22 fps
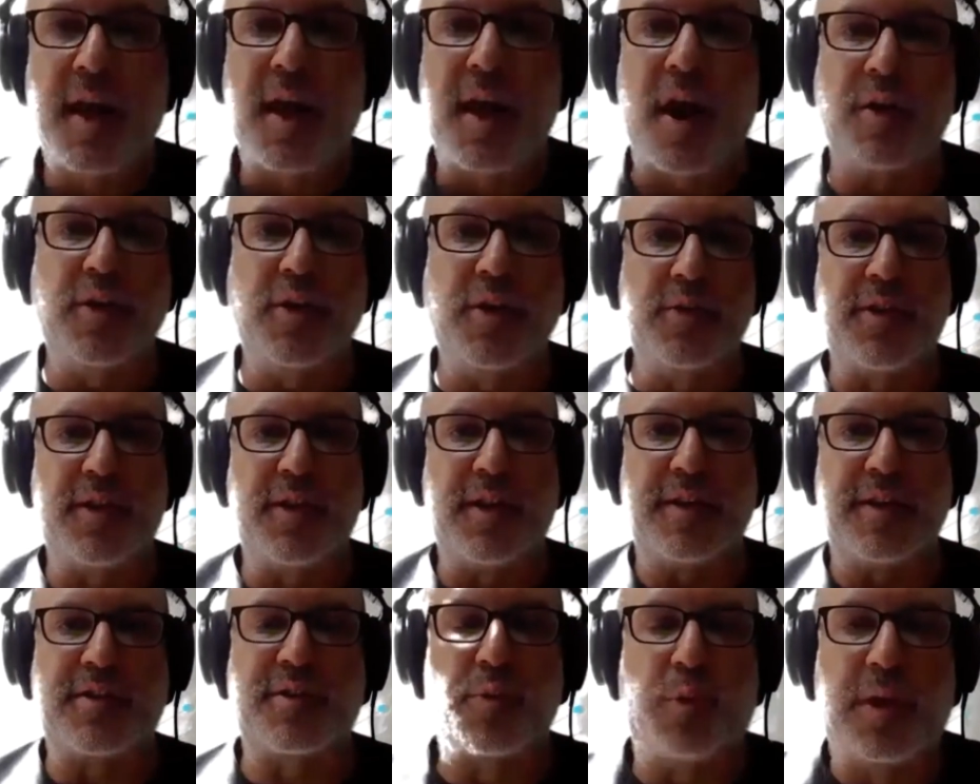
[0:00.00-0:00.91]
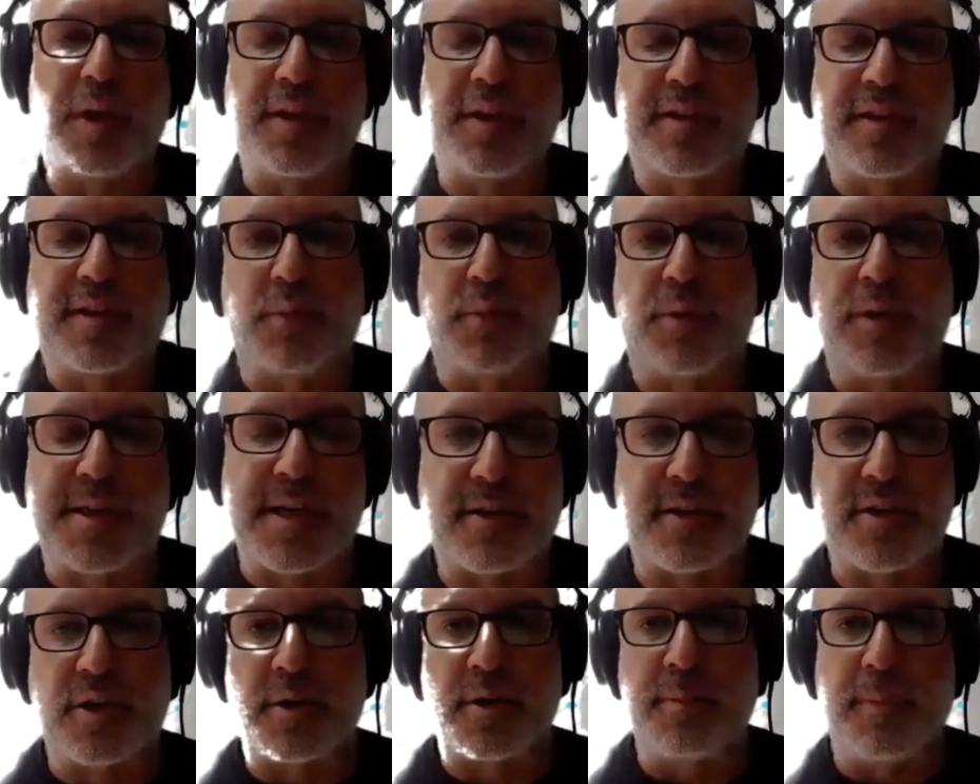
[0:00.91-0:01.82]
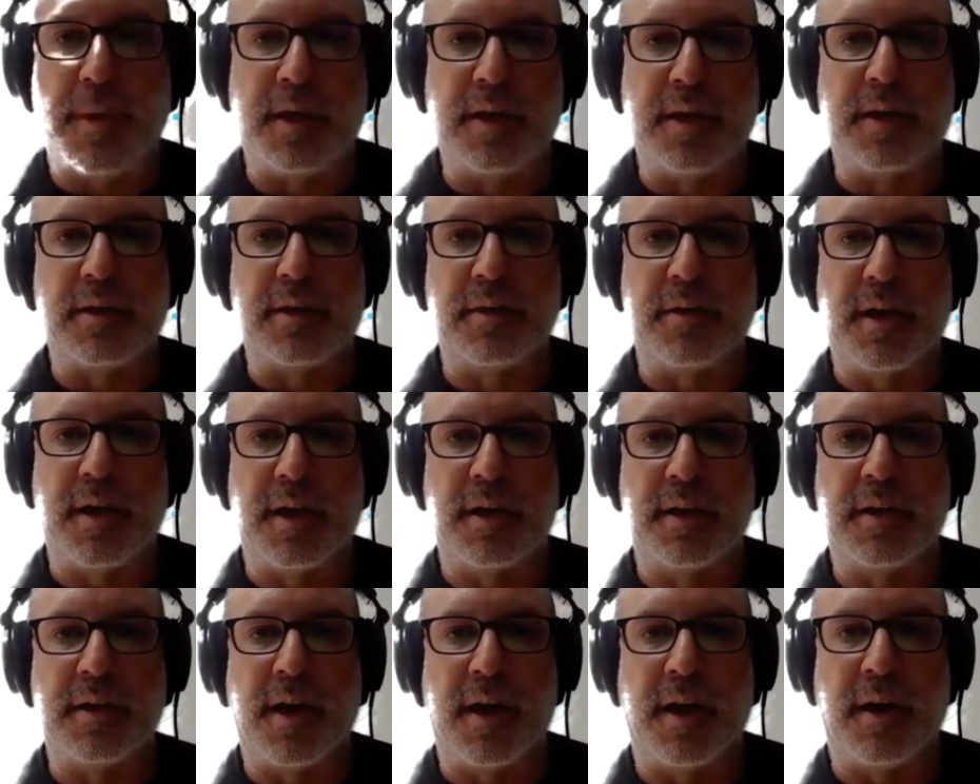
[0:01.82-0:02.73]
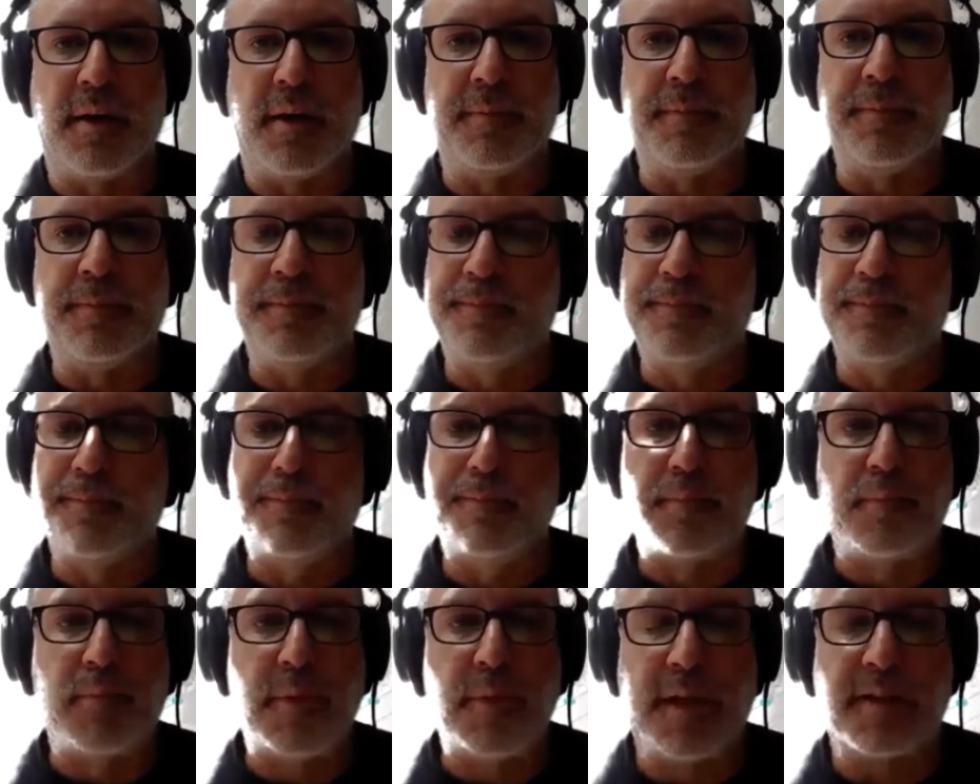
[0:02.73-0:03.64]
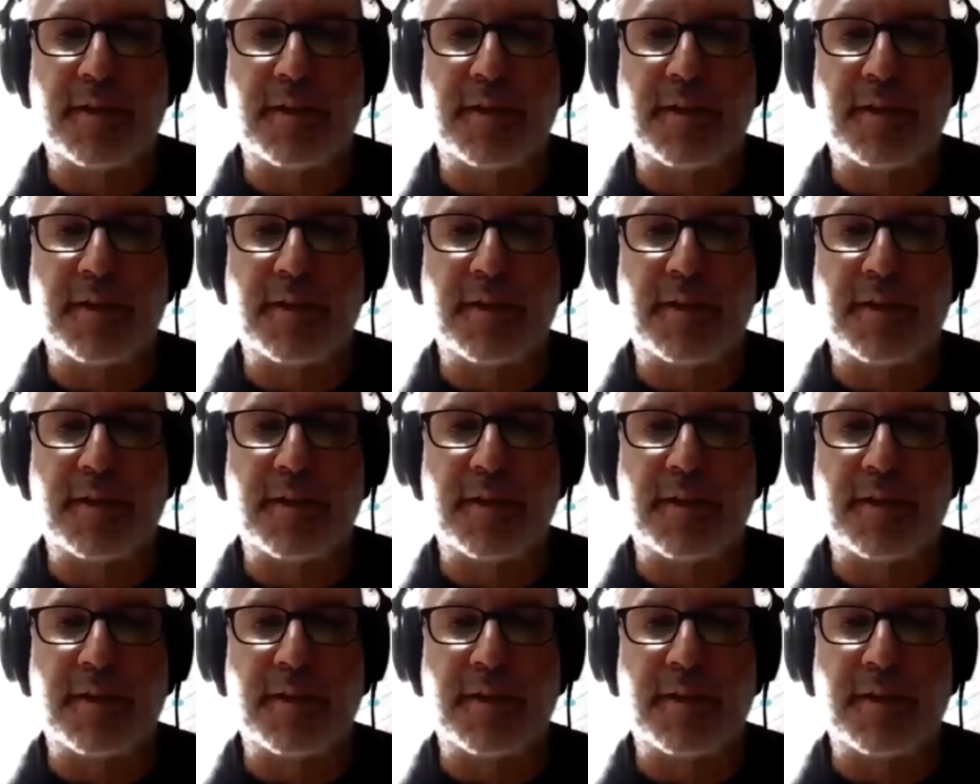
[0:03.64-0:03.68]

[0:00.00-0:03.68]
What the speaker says: are new to this, what does that term mean? And let's